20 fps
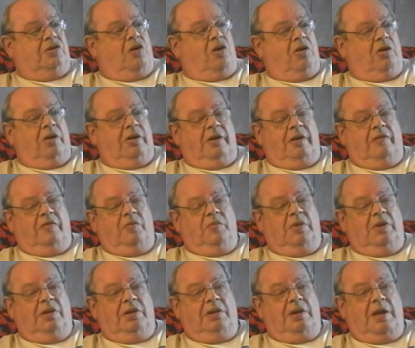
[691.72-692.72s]
got tired
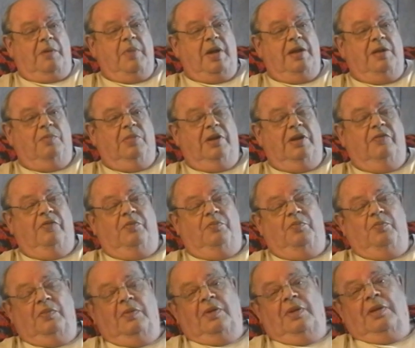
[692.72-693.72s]
of him. And I made him
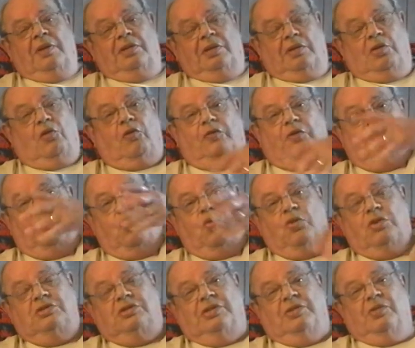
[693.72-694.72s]
leave off
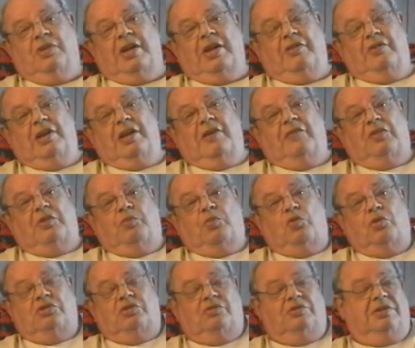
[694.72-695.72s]
the porch, and when I
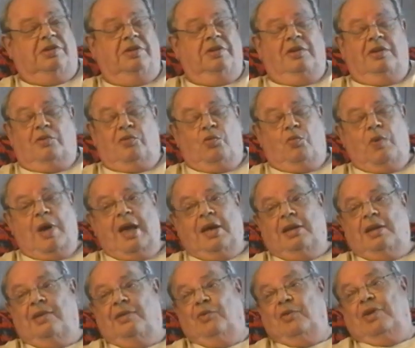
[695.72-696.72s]
left the porch, there was a
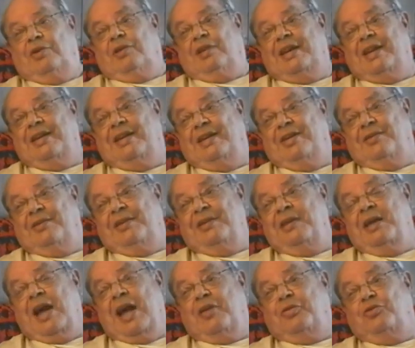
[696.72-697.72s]
old wagon wheel in
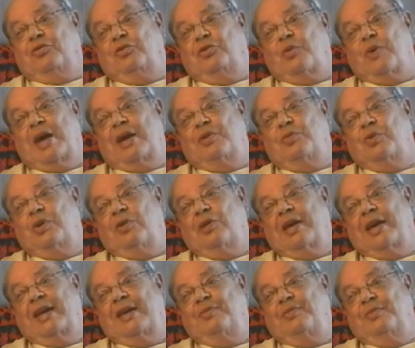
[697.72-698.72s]
there. I threw the wagon
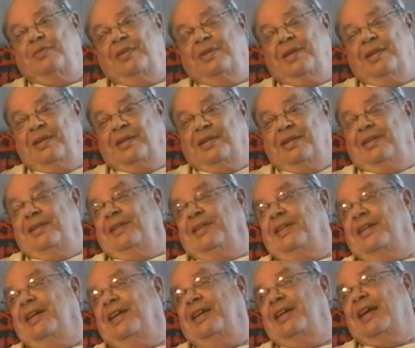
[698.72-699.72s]
wheel at him.
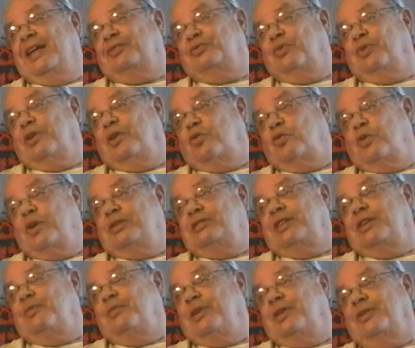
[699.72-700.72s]
And that's when
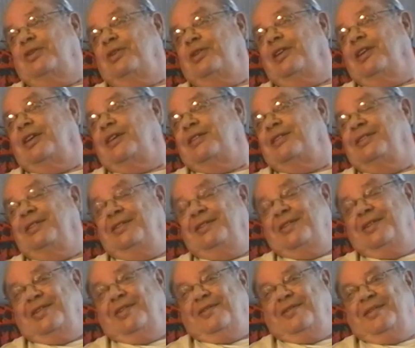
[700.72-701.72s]
Uncle Ace gave me a good licking.
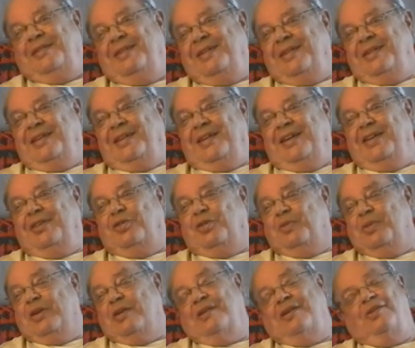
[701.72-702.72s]

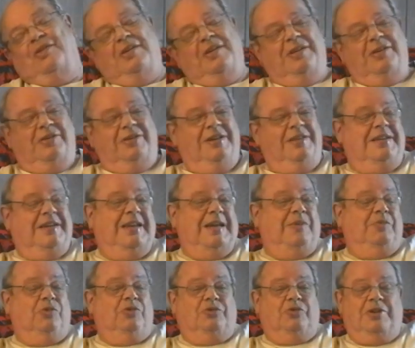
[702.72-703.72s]
he took me out uh,
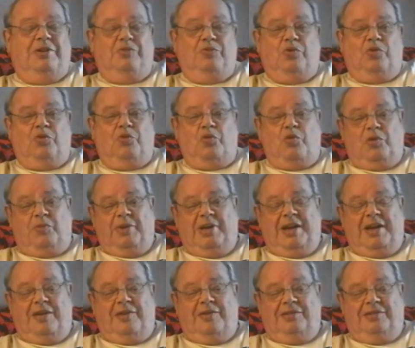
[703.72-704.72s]
underneath the apple tree and
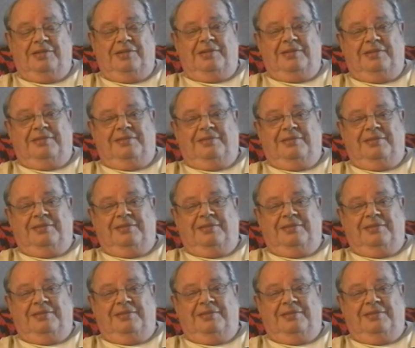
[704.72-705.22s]
wore me out.